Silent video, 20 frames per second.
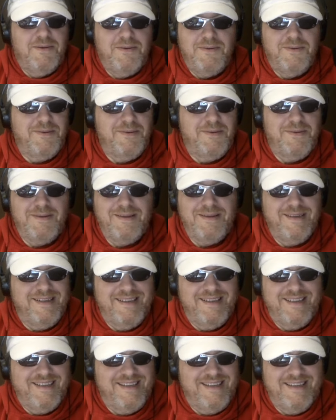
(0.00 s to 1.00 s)

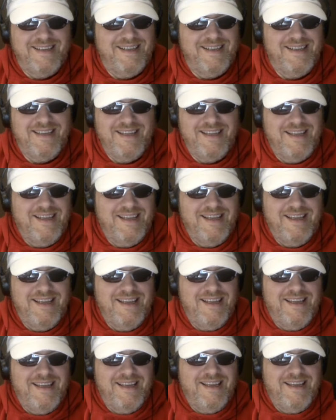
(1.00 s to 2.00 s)

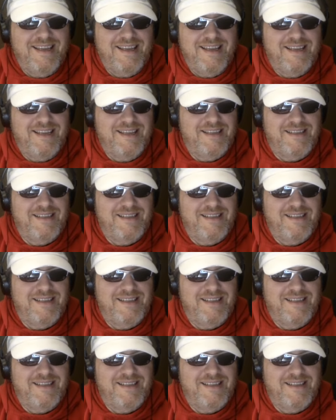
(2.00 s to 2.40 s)
No words are spoken by the person on screen.